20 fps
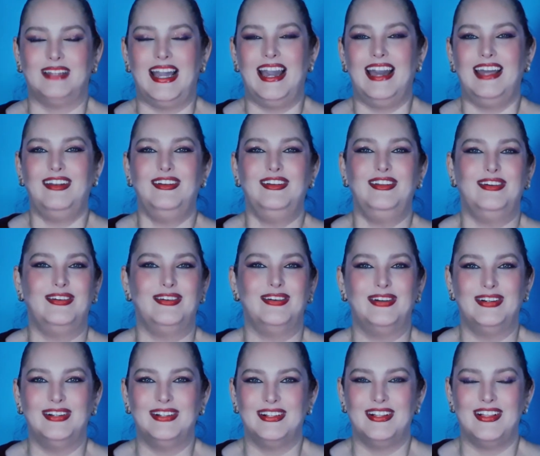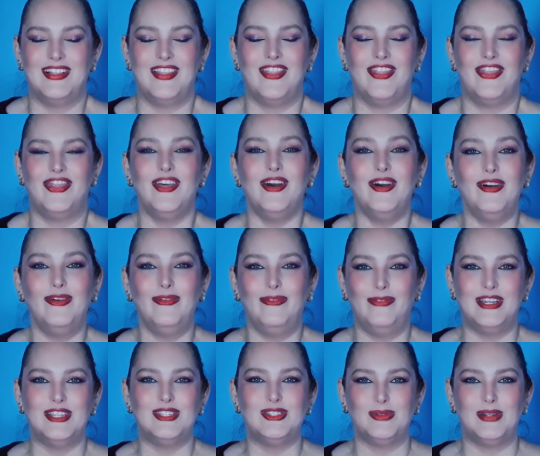I don't know, the
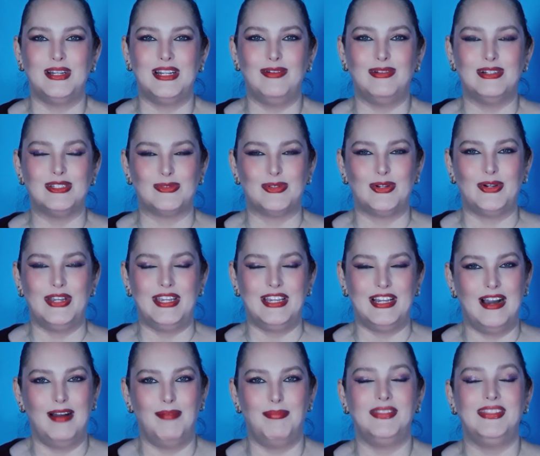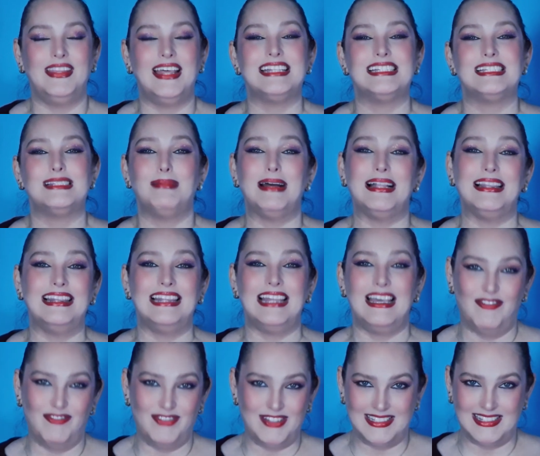witch when I was growing up, and that's
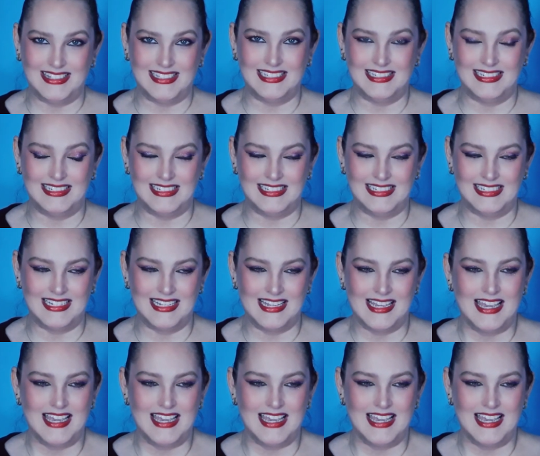Maleficent.